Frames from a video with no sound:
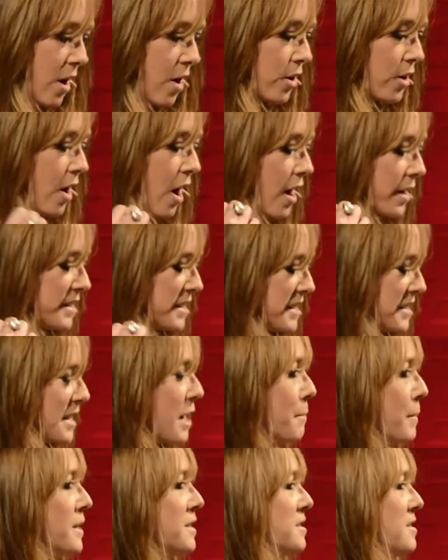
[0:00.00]
Our God
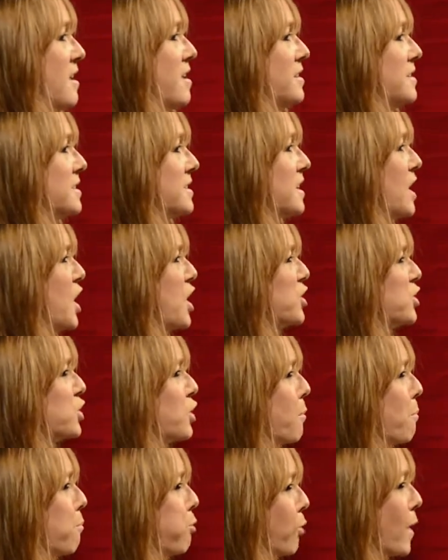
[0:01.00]
summons us
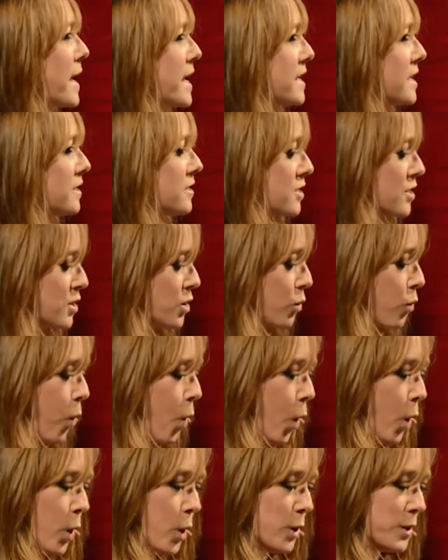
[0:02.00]
to break into the
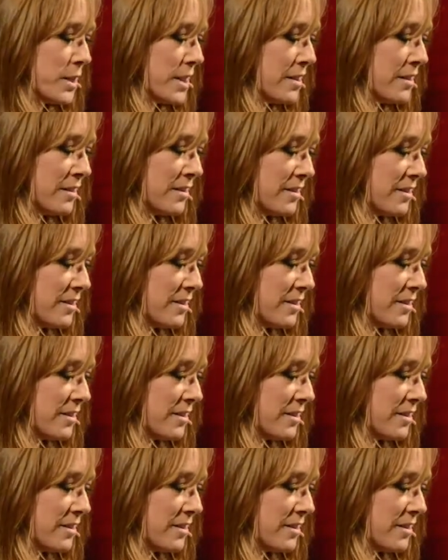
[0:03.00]
world,